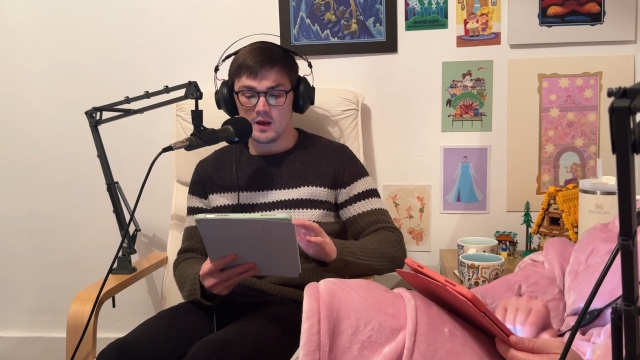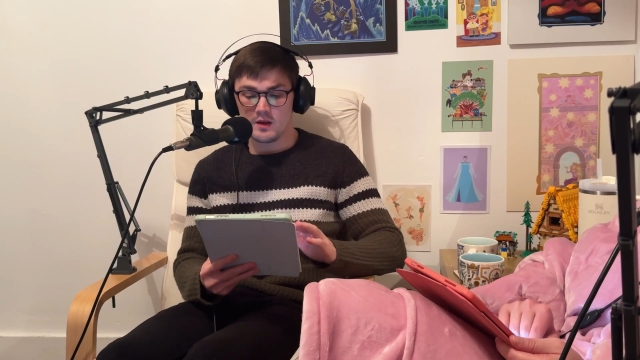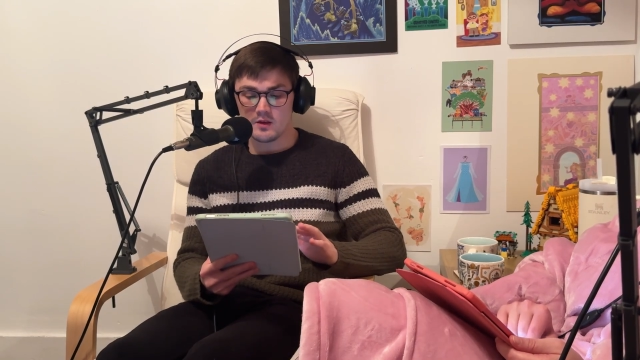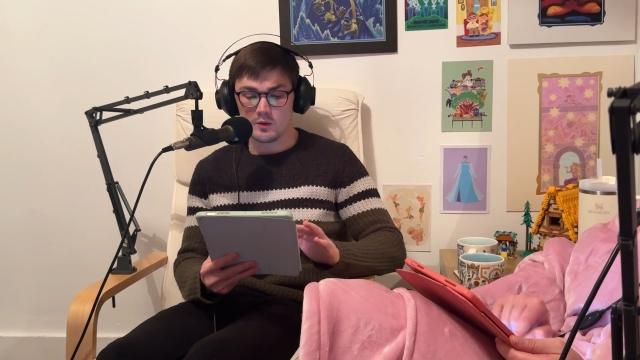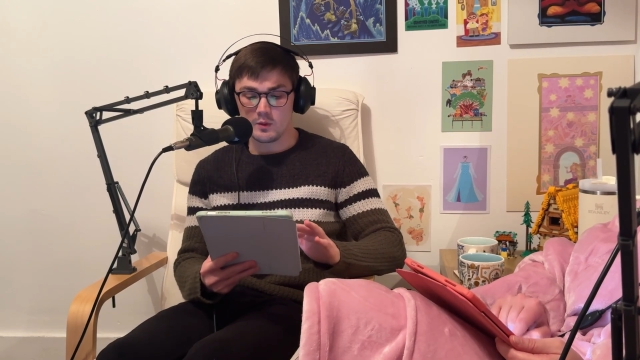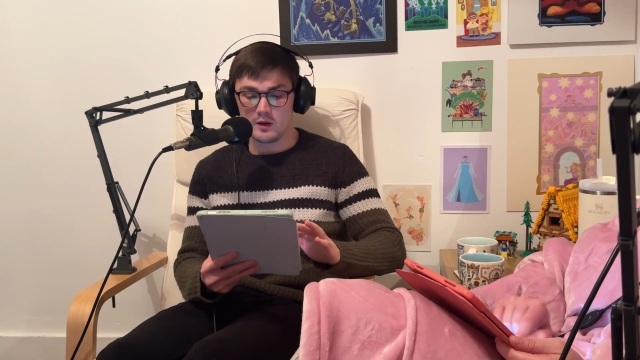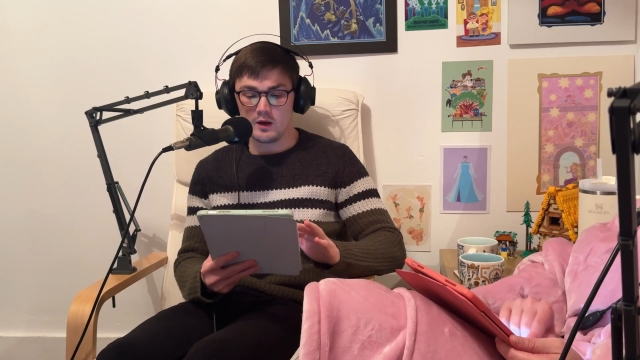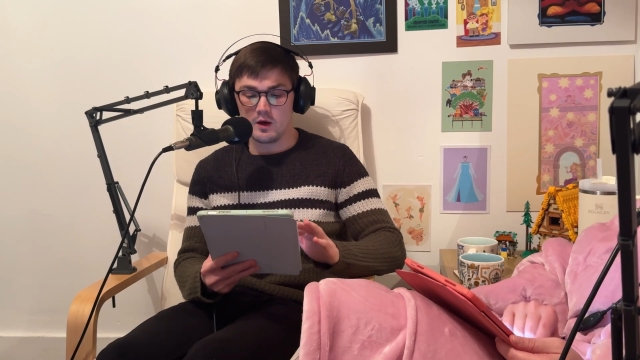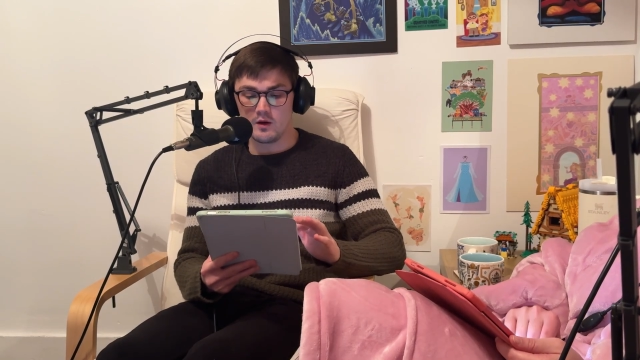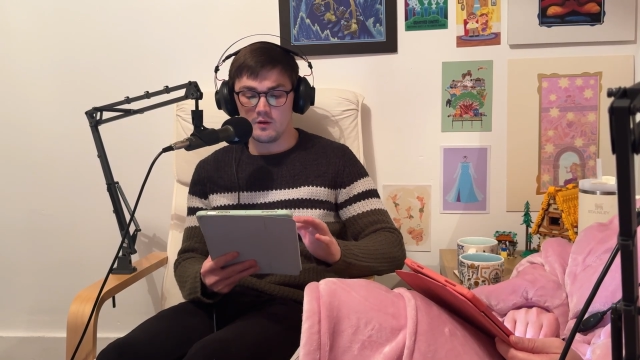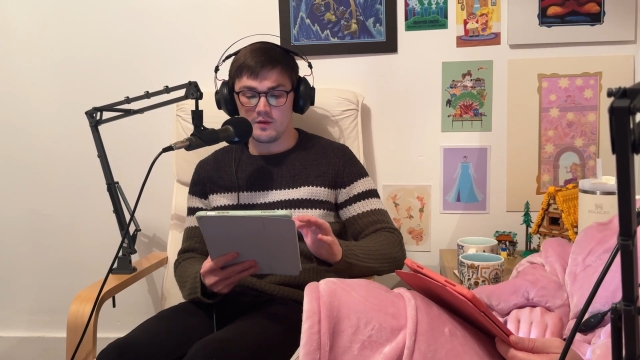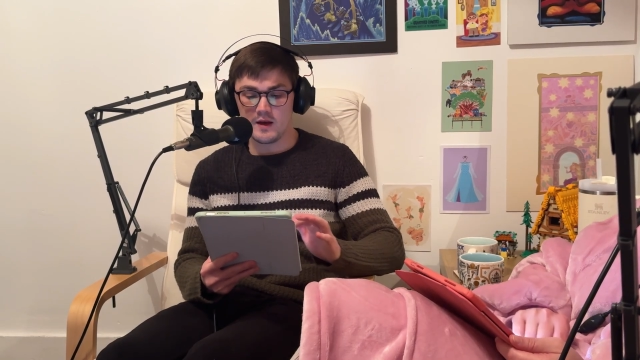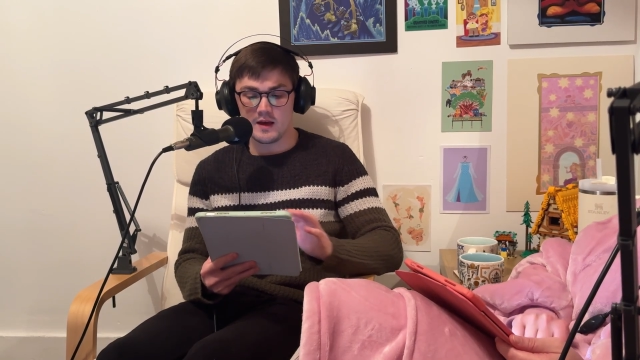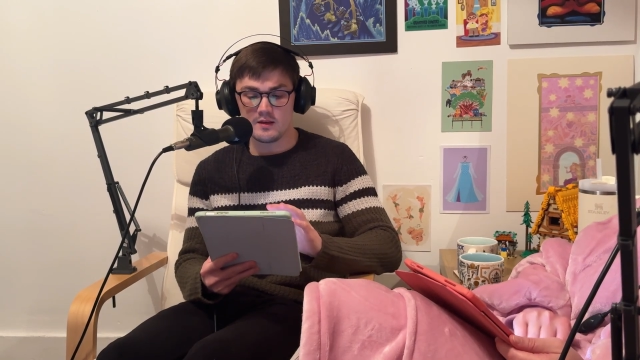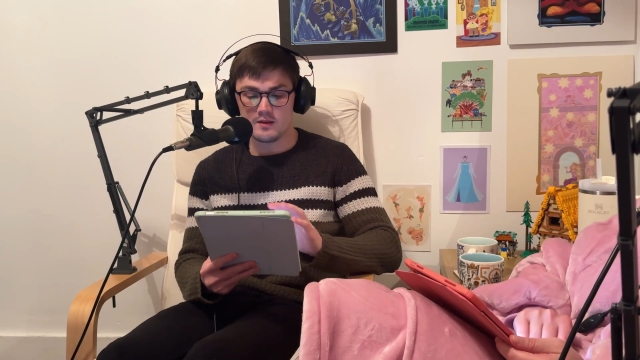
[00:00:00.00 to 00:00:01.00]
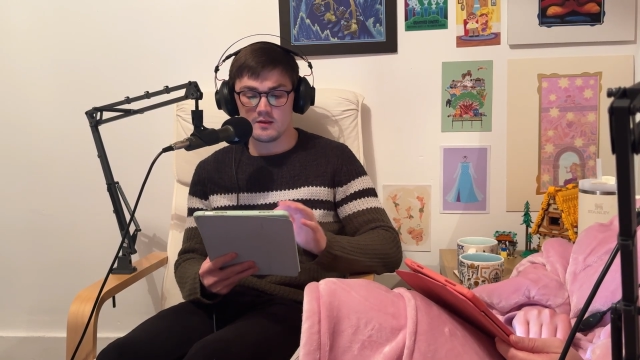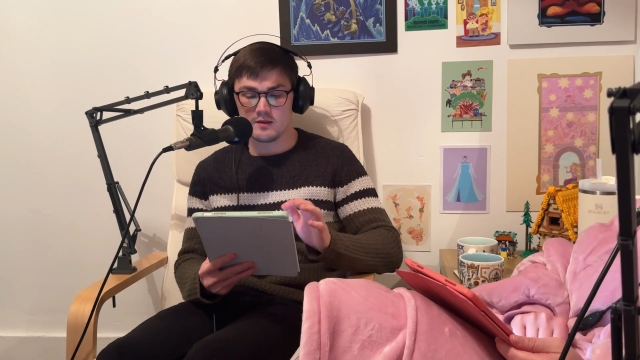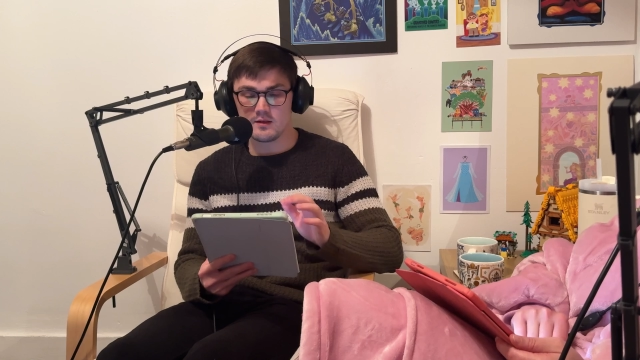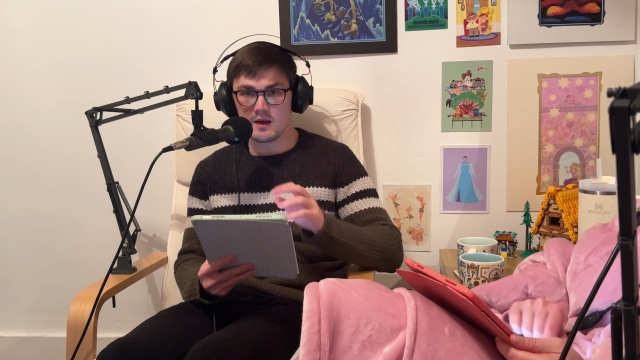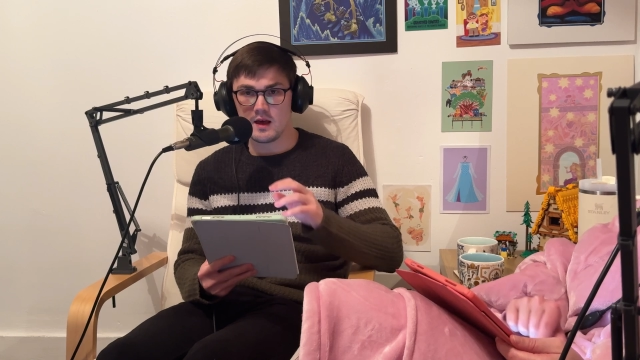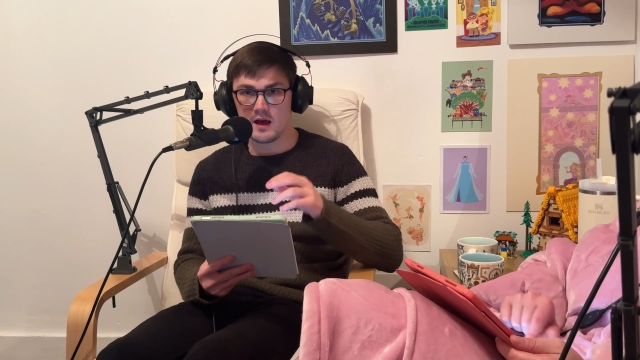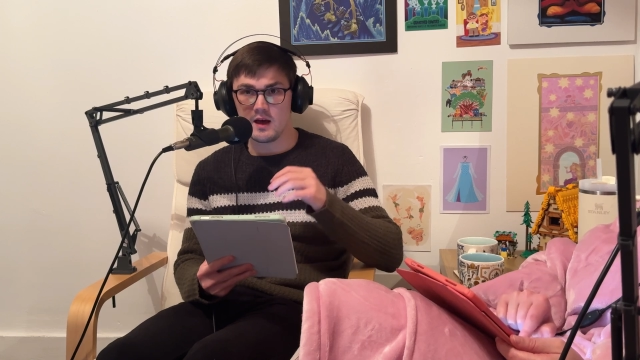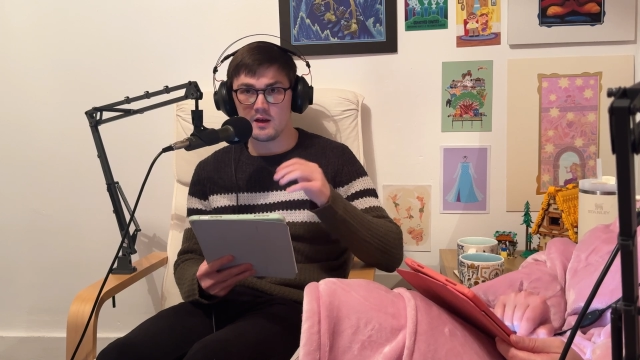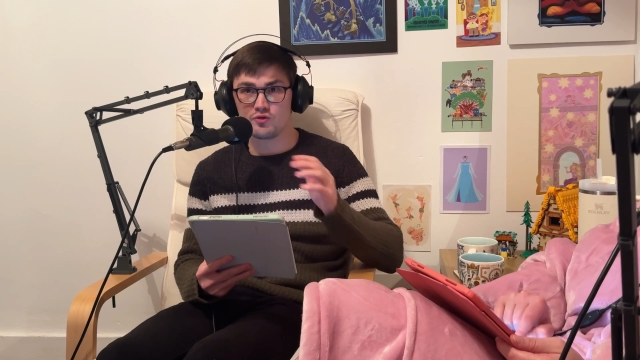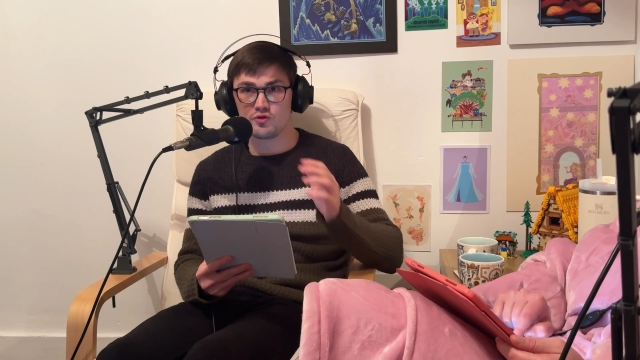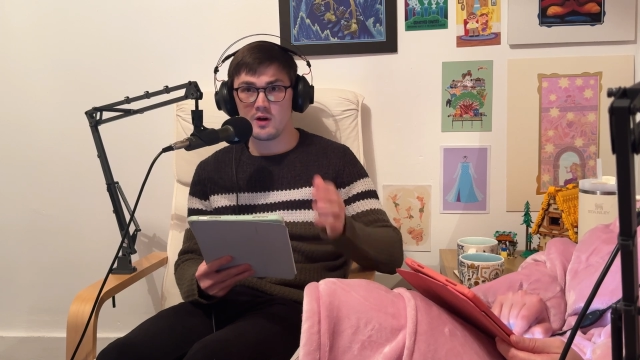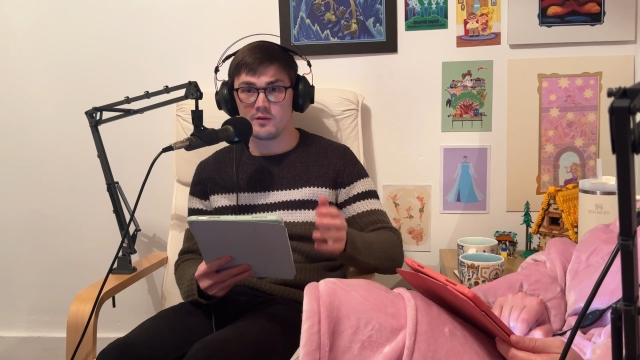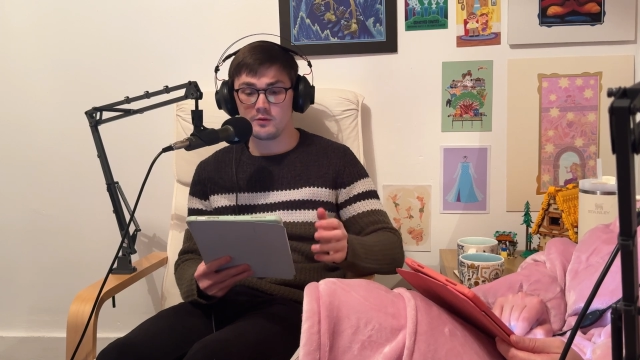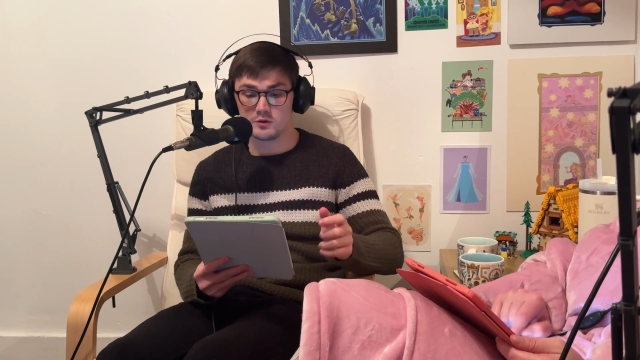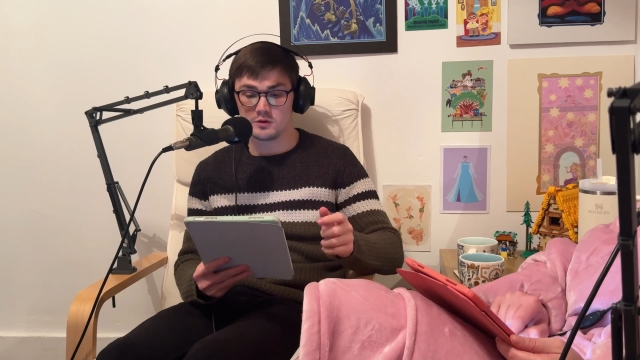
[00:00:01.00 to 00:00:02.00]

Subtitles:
So a lot of his travel